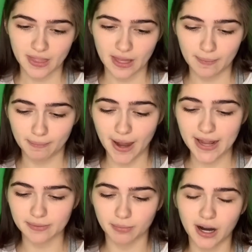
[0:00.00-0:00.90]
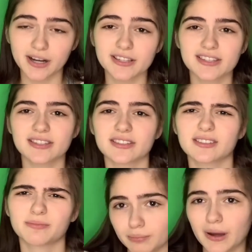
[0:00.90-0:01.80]
Bad marks.
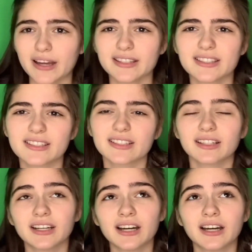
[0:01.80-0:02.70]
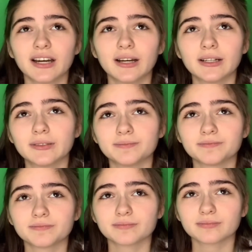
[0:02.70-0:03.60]
But uh,
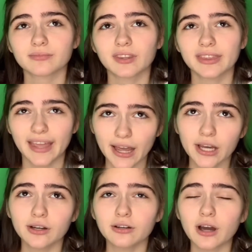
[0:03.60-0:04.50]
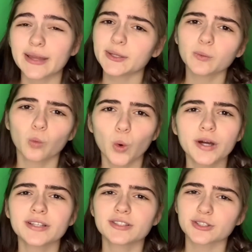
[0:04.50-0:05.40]
now I didn't
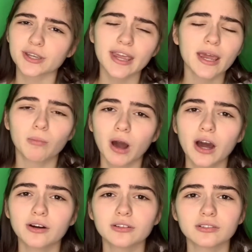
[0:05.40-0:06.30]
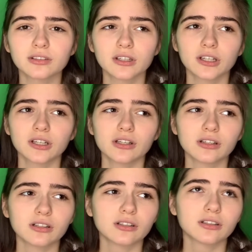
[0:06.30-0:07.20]
want to care about
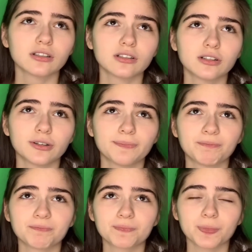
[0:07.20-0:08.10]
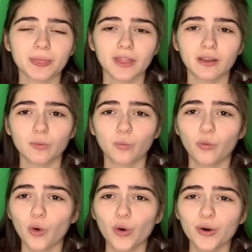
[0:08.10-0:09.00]
uh,
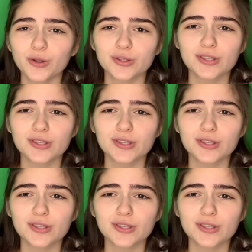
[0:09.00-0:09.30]
what